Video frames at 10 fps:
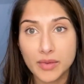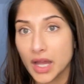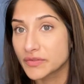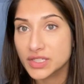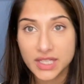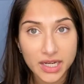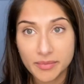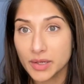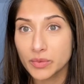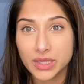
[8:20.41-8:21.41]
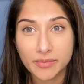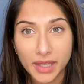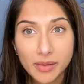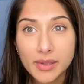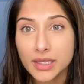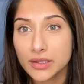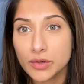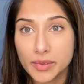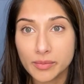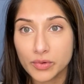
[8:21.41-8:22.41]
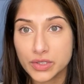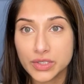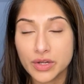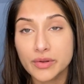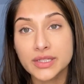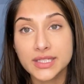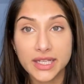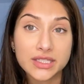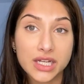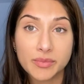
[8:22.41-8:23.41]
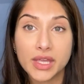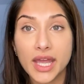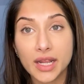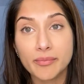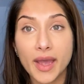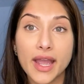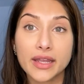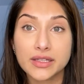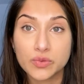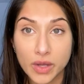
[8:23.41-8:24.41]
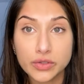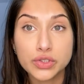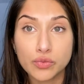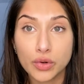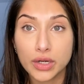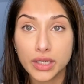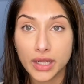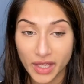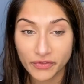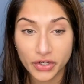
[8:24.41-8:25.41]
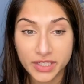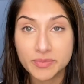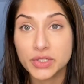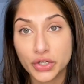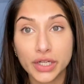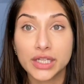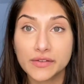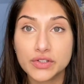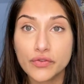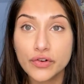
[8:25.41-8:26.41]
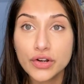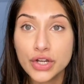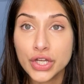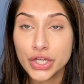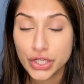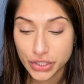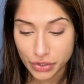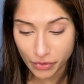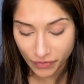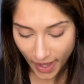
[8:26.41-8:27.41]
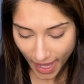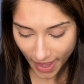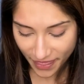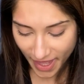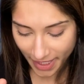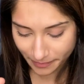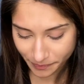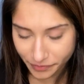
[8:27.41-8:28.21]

I've just kind of been with the baby a little bit more so, and Zane's going to be heading back as well to work after his paternity leave's over. So we've had that